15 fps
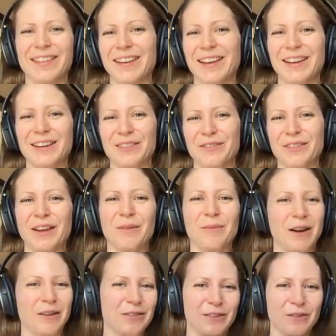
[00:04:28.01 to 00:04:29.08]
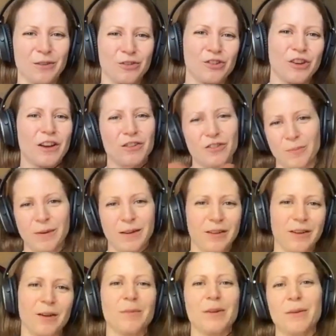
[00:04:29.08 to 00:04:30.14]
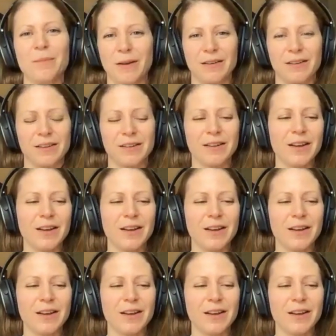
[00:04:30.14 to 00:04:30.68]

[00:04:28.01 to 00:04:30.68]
the negative EMFs or changed by the Harmoni Pendant.